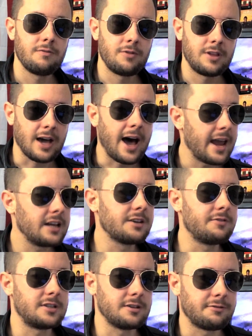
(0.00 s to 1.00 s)
kind
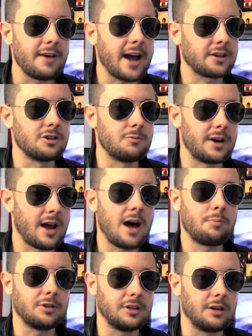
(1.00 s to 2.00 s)
of a de facto
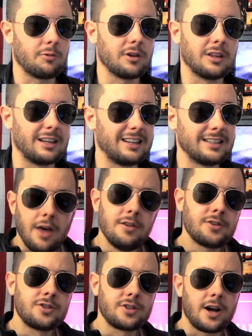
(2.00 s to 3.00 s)
monopoly, really. And
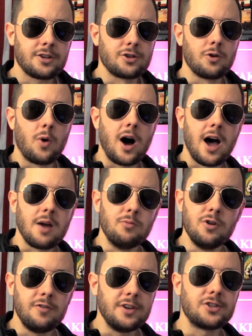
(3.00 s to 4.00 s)
this is also why
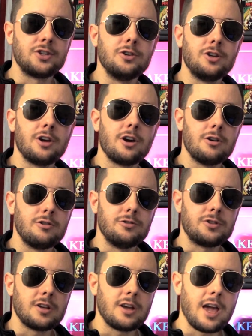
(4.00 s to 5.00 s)
movie
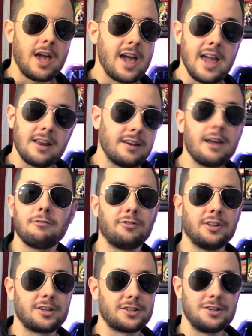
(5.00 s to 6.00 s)
studios hate
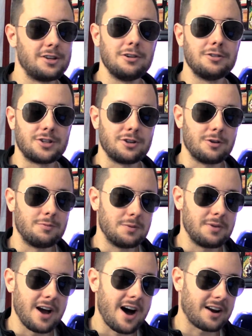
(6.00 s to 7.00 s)
Netflix and YouTube, to
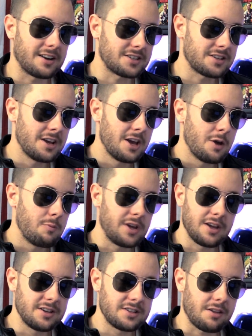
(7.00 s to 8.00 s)
be honest,
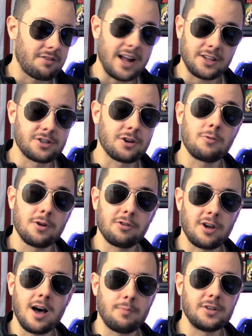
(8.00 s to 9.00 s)
because that's their real
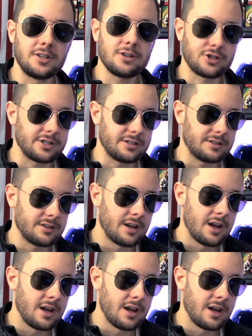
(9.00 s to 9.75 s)
competition.